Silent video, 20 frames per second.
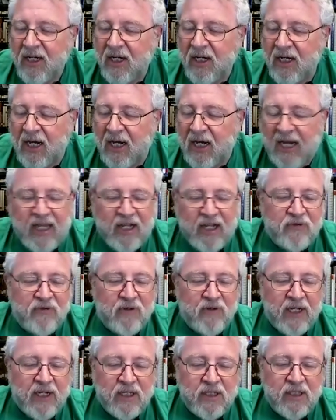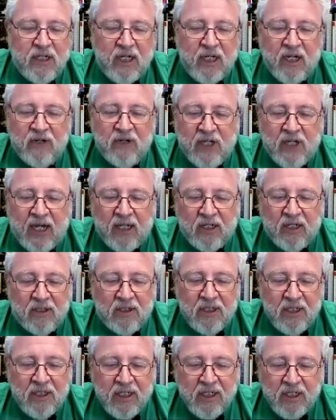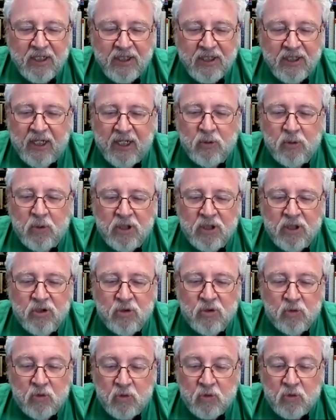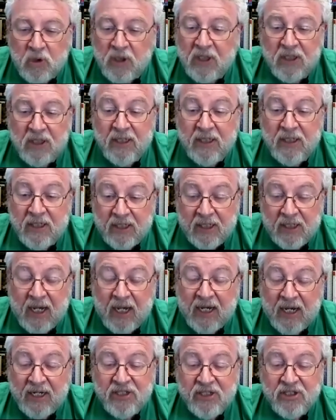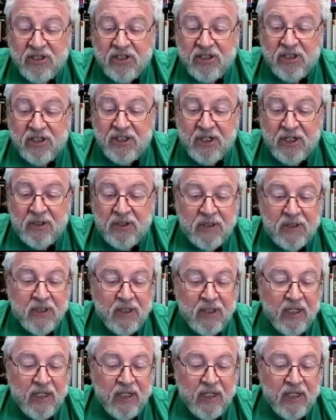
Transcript: Uh, I had a Franklin half dollar that was really nicely toned.